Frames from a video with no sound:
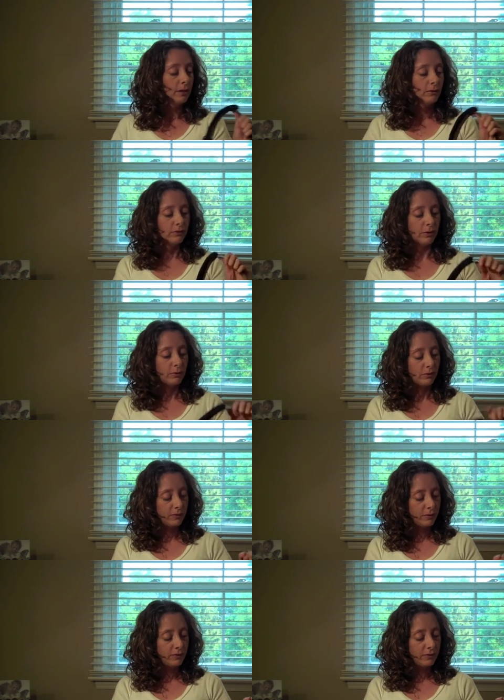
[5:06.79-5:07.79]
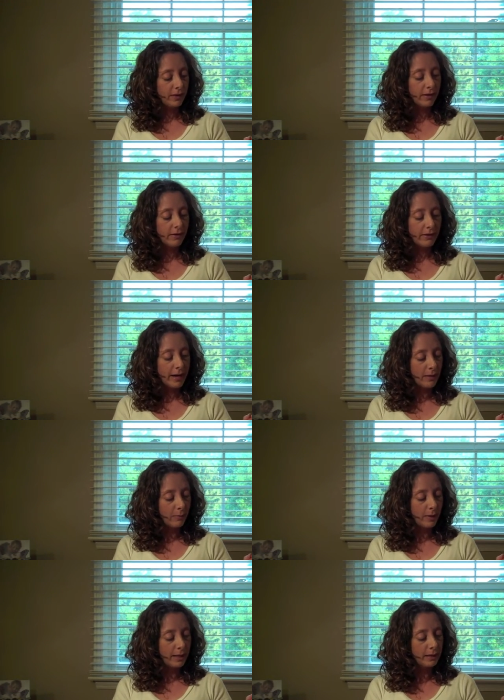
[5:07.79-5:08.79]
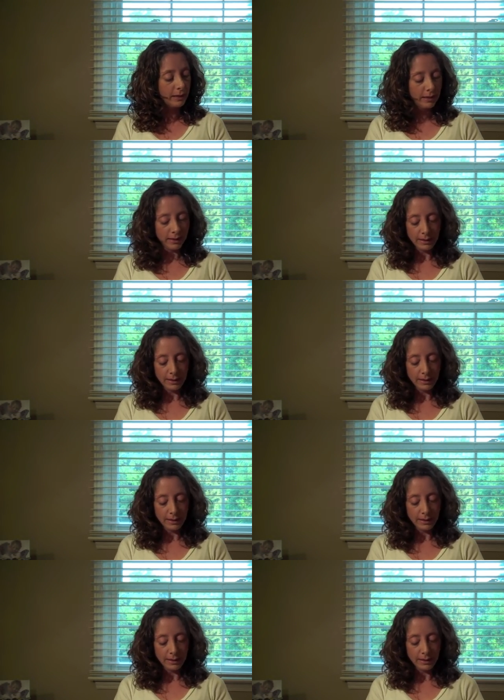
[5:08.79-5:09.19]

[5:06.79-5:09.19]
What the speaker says: So it's versatile that way.